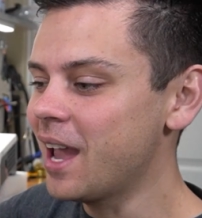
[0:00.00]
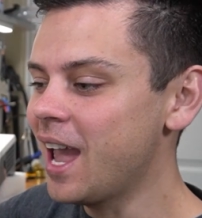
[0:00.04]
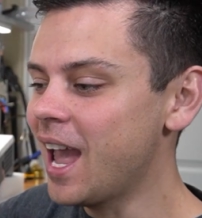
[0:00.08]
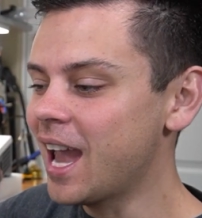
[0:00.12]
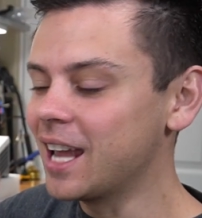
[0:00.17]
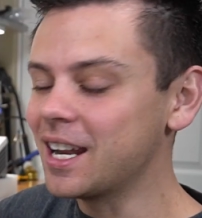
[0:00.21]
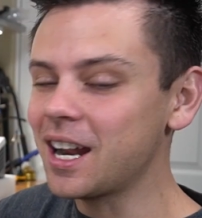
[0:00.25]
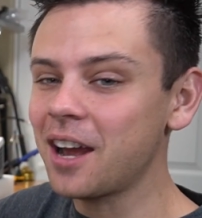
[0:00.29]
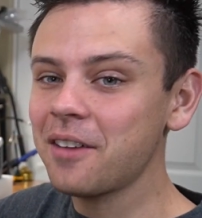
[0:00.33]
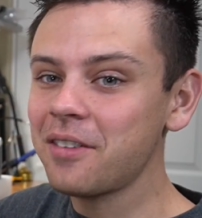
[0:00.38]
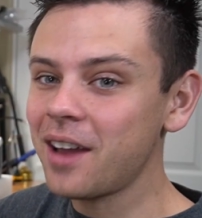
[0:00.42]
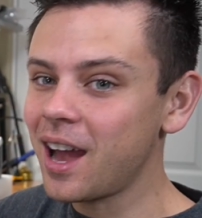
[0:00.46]

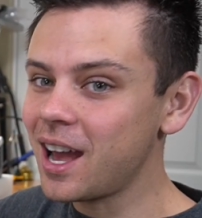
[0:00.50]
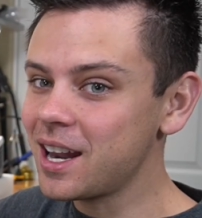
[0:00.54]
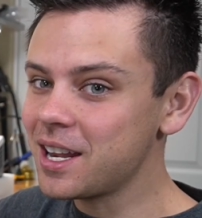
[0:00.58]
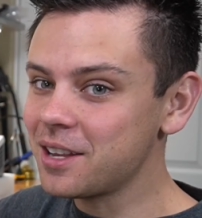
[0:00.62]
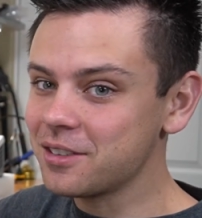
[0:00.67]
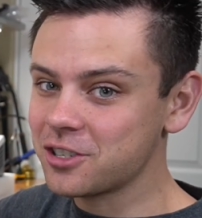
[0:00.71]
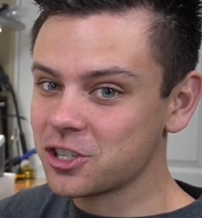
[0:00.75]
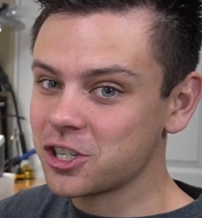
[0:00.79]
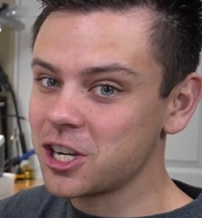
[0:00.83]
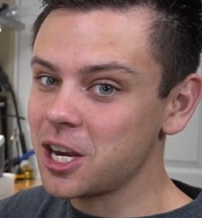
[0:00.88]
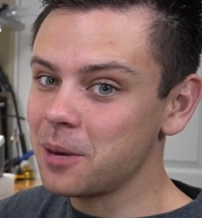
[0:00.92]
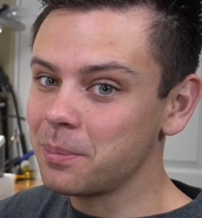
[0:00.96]
And I've
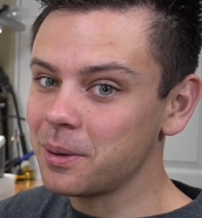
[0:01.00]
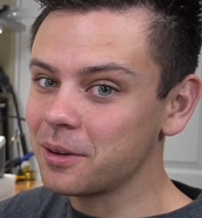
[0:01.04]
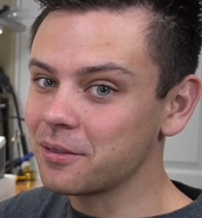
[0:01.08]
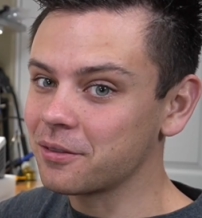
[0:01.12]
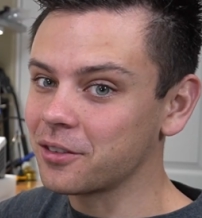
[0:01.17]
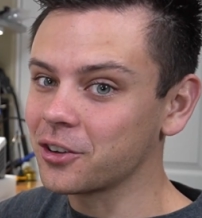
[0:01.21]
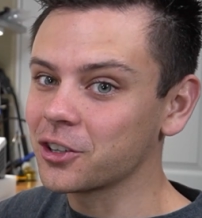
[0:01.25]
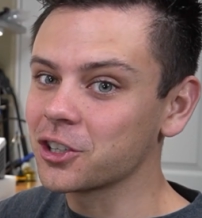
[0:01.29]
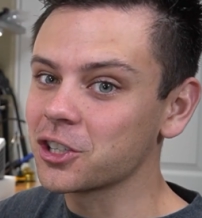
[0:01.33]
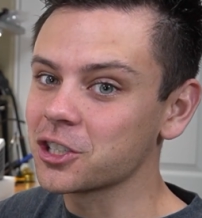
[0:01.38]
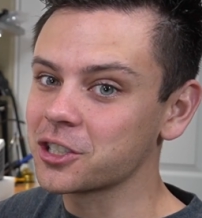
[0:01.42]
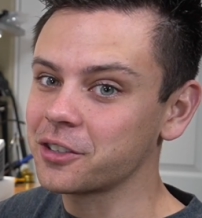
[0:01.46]
had cheap
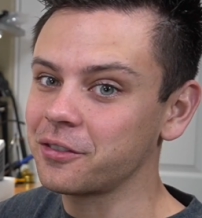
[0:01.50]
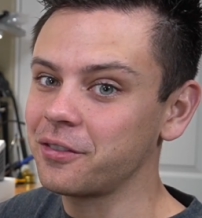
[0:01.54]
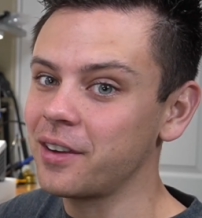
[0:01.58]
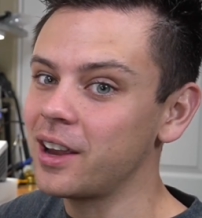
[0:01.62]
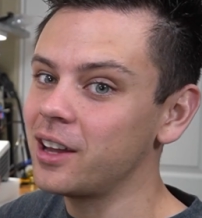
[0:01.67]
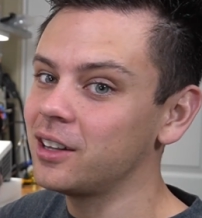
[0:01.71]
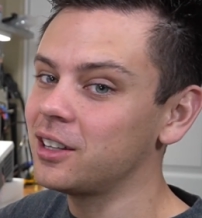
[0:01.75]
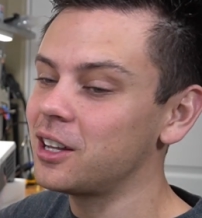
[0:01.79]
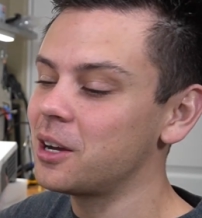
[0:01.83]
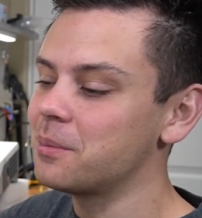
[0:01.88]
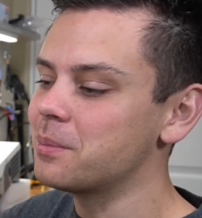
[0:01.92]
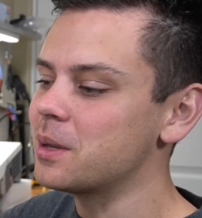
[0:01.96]
inverters
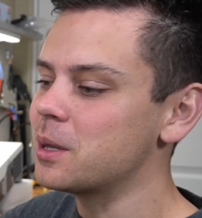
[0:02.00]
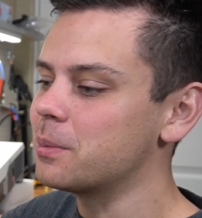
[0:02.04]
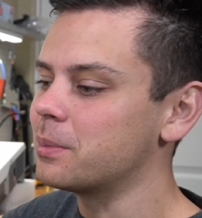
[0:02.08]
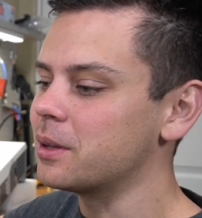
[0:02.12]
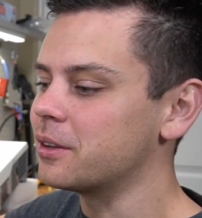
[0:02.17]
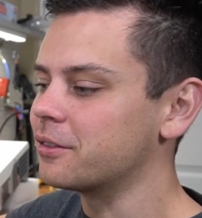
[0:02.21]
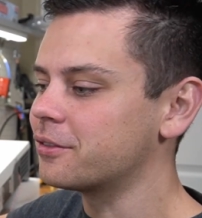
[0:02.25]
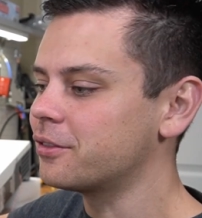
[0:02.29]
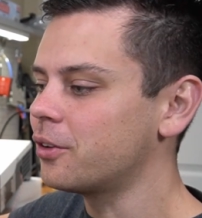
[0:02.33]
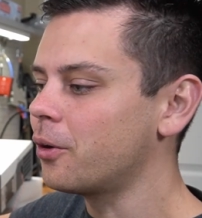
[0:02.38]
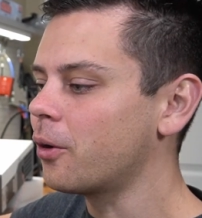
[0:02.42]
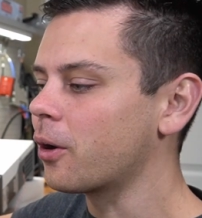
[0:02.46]
fail on me
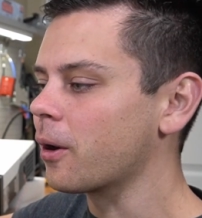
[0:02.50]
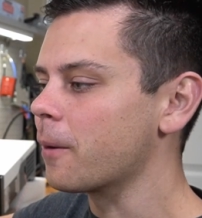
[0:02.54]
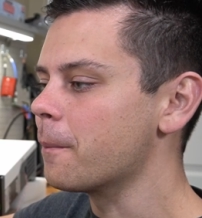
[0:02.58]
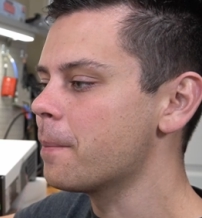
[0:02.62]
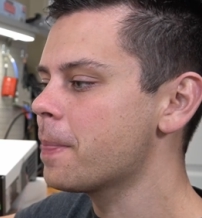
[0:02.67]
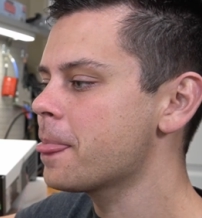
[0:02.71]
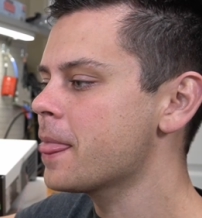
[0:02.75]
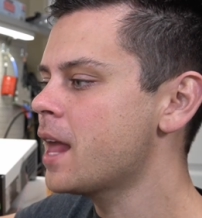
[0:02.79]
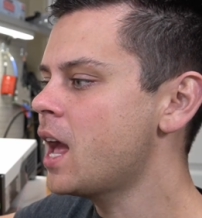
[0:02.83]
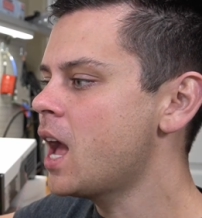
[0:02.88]
before.